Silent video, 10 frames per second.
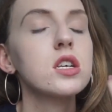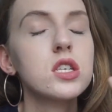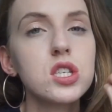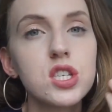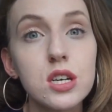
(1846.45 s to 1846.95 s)

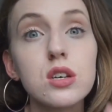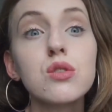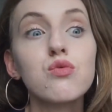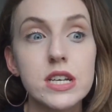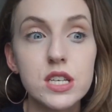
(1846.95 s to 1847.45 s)

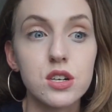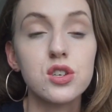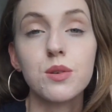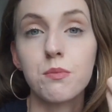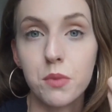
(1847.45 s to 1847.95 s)
still
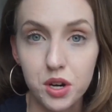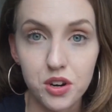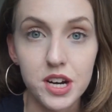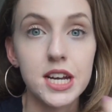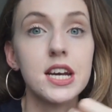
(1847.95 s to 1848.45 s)
research
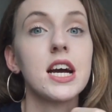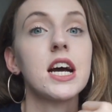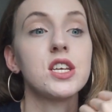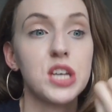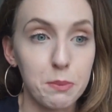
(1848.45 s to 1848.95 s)
Mercury
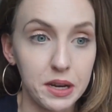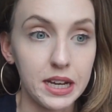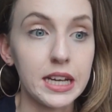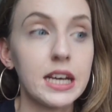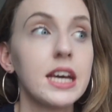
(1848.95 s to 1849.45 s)
and
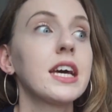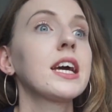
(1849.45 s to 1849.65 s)
Gemini